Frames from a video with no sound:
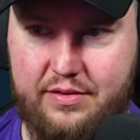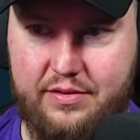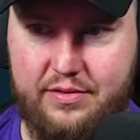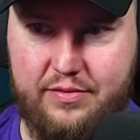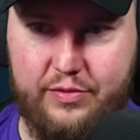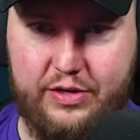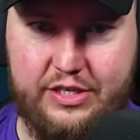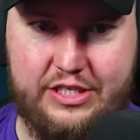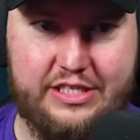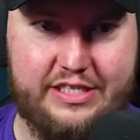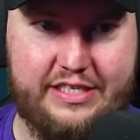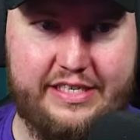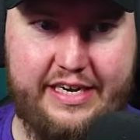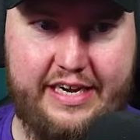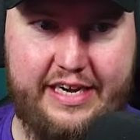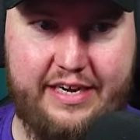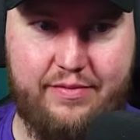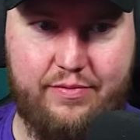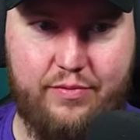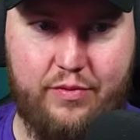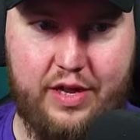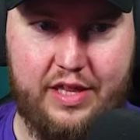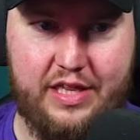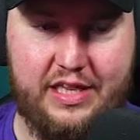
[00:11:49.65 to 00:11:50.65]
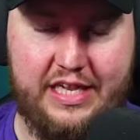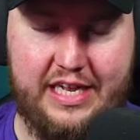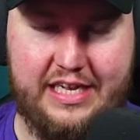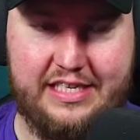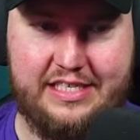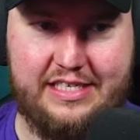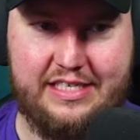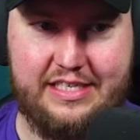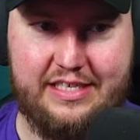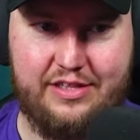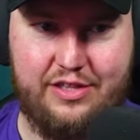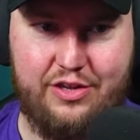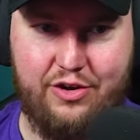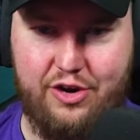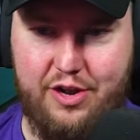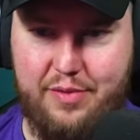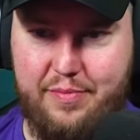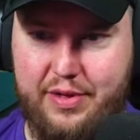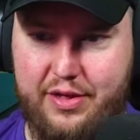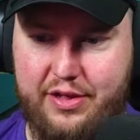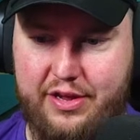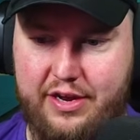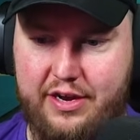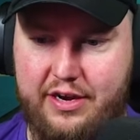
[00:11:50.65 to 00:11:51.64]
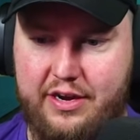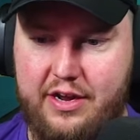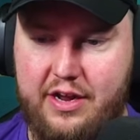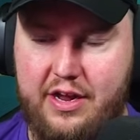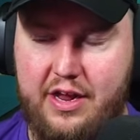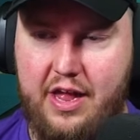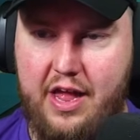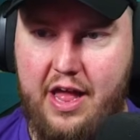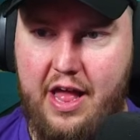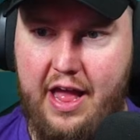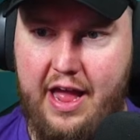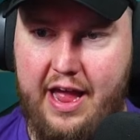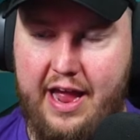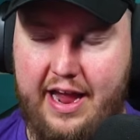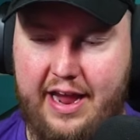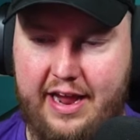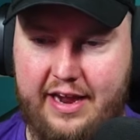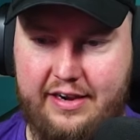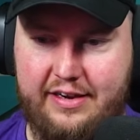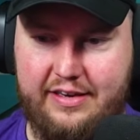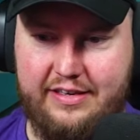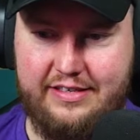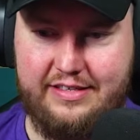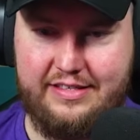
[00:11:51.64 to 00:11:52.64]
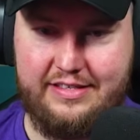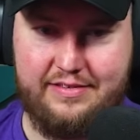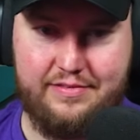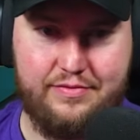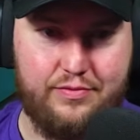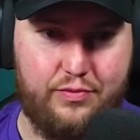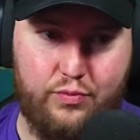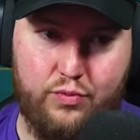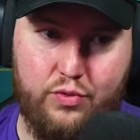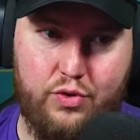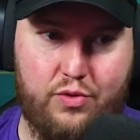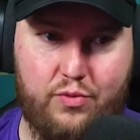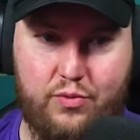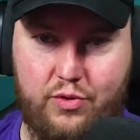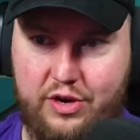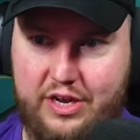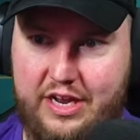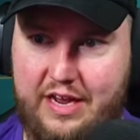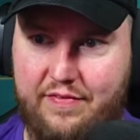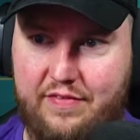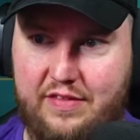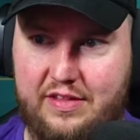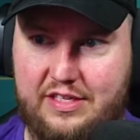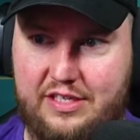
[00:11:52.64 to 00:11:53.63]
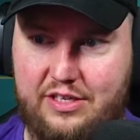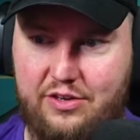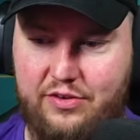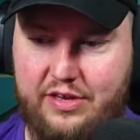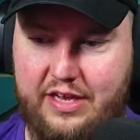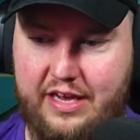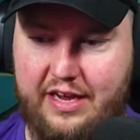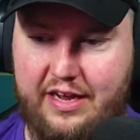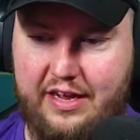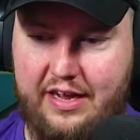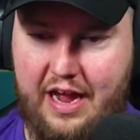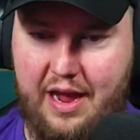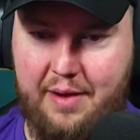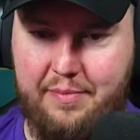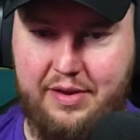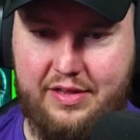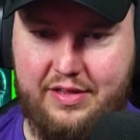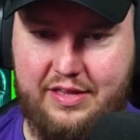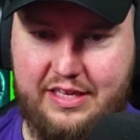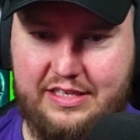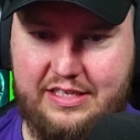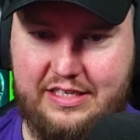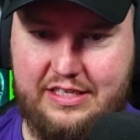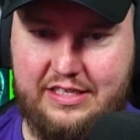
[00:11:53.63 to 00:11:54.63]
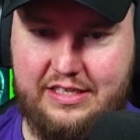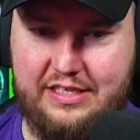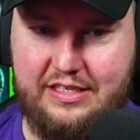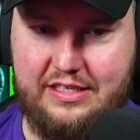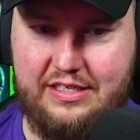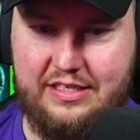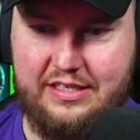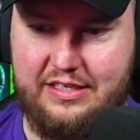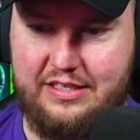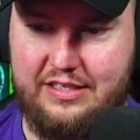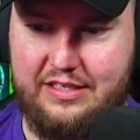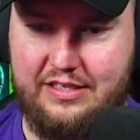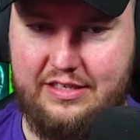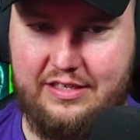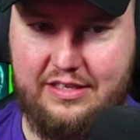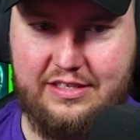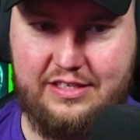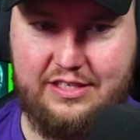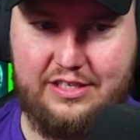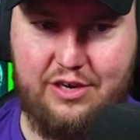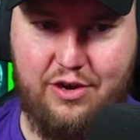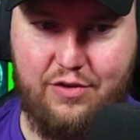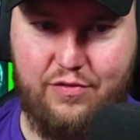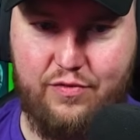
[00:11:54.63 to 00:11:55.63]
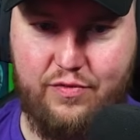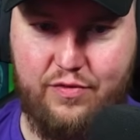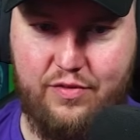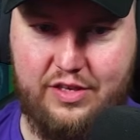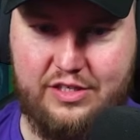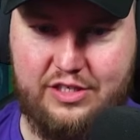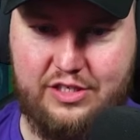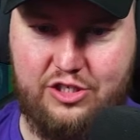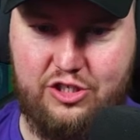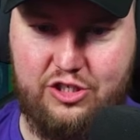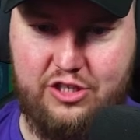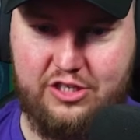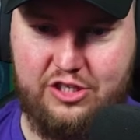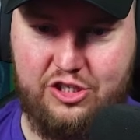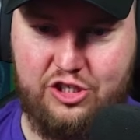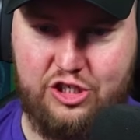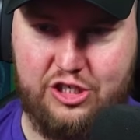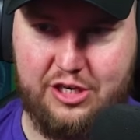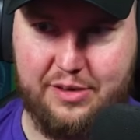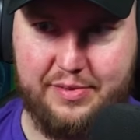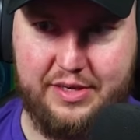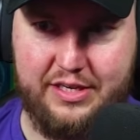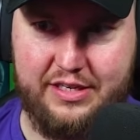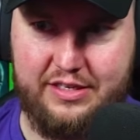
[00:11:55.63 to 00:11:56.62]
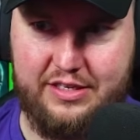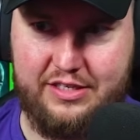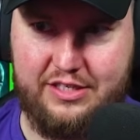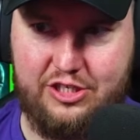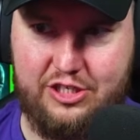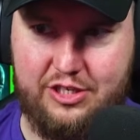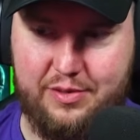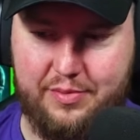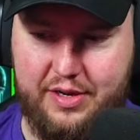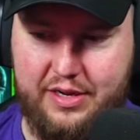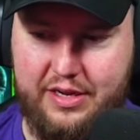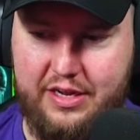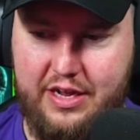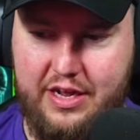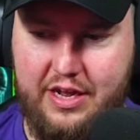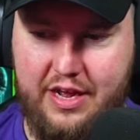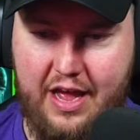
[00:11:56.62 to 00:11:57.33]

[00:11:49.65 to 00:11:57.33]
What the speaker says: we just need what, less than 30 million, and we'll get the 2-key. I mean, let's gem it. Let's gem it.